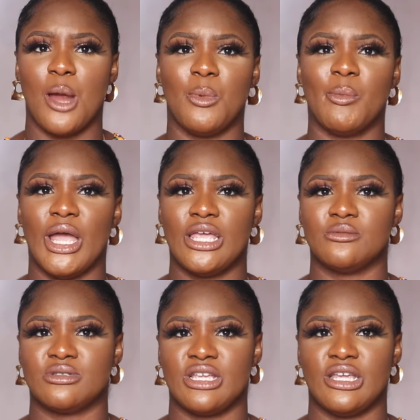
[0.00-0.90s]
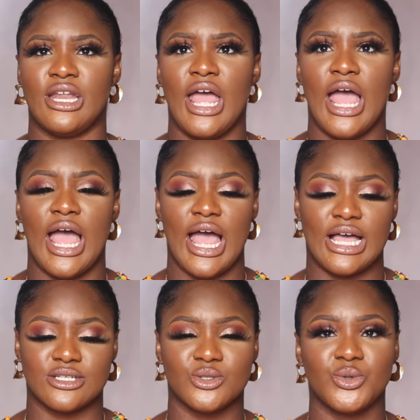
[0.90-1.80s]
I remember him saying,
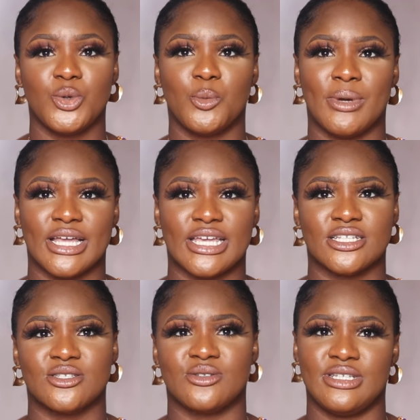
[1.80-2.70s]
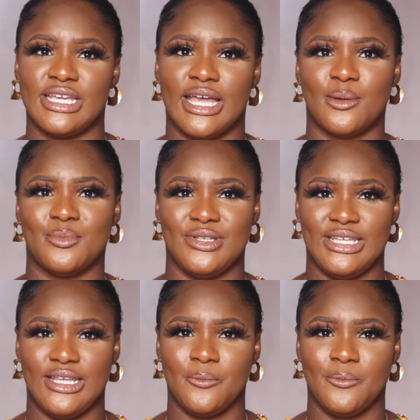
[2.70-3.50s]
so no market today, Abi.